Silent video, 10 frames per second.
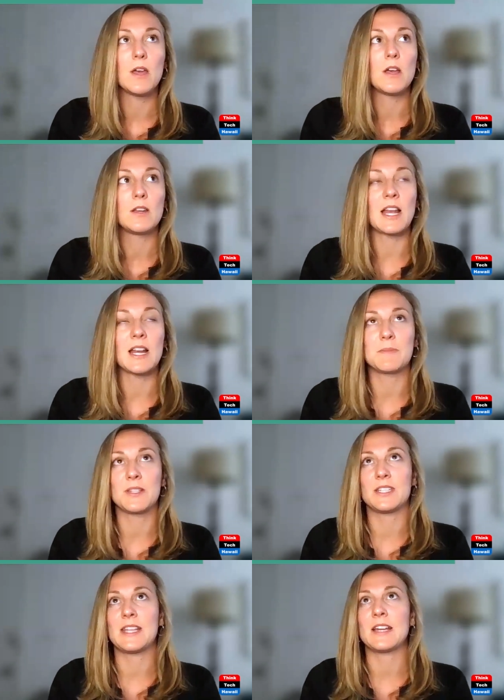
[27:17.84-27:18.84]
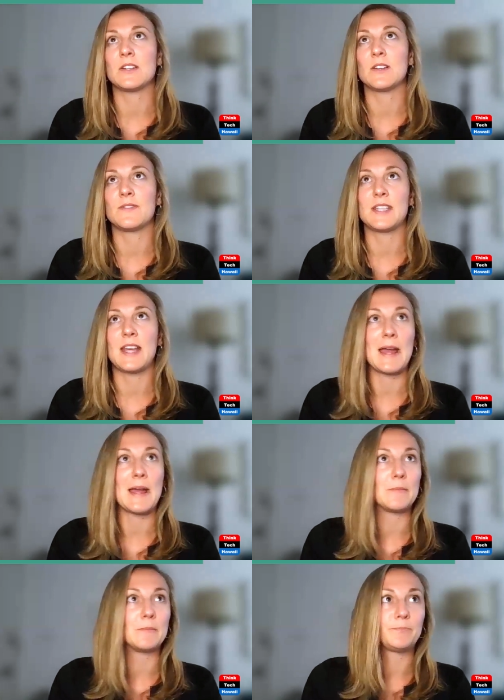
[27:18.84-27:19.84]
not up to the standard of,
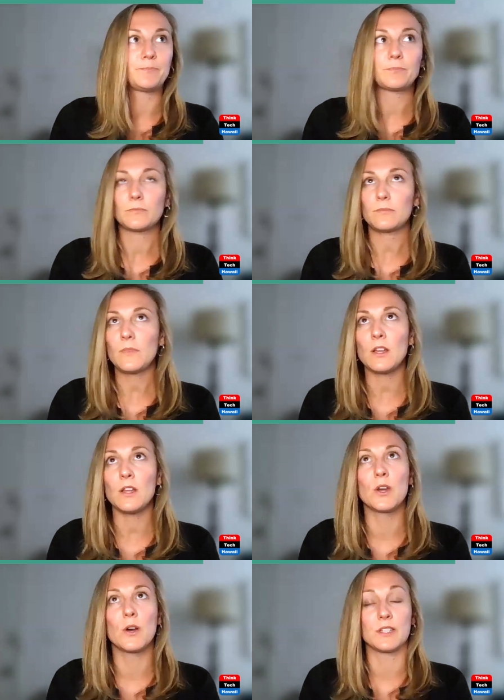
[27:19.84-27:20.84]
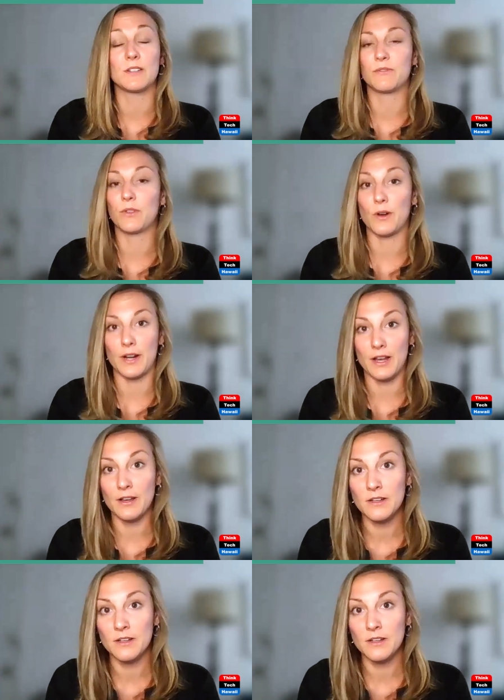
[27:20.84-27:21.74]
say, those in Florida,